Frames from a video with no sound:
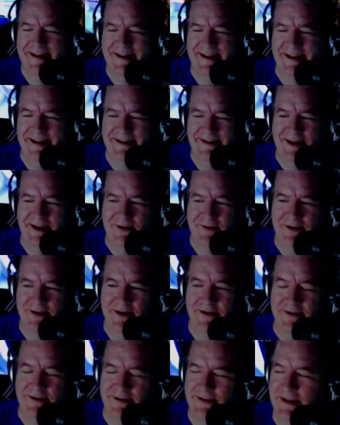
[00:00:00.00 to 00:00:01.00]
It's out
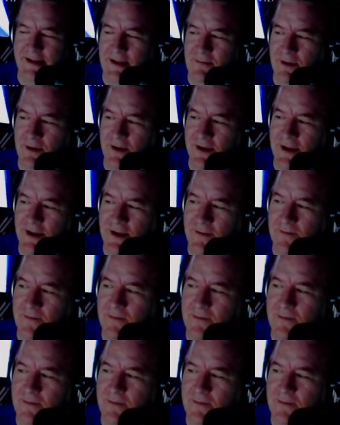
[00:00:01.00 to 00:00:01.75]
there. Just keep looking.